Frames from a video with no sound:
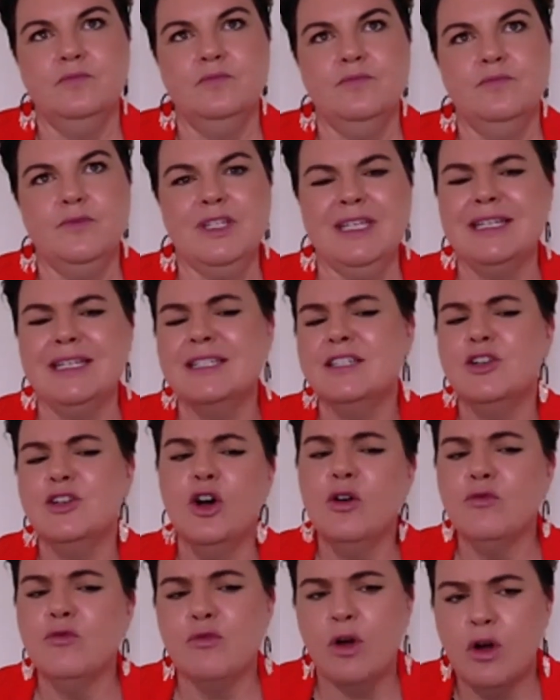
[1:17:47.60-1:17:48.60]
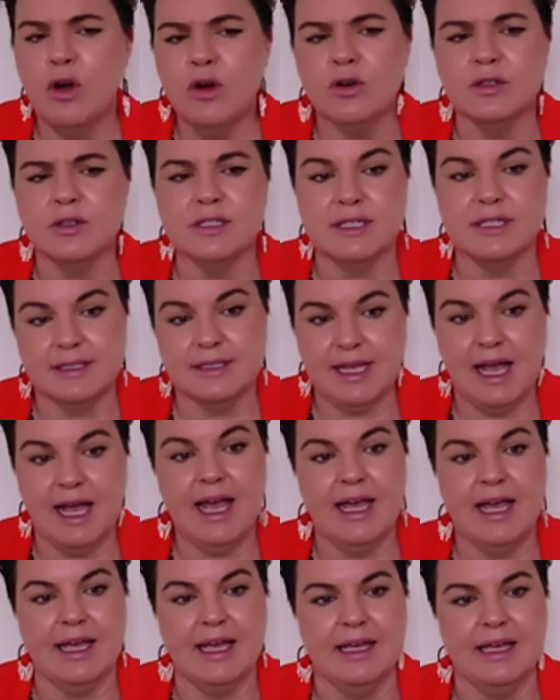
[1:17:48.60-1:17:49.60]
it's not wrong to
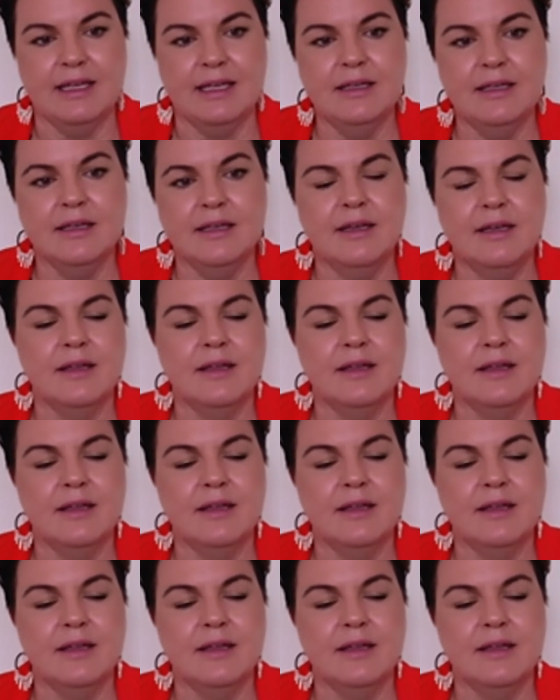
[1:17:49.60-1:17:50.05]
say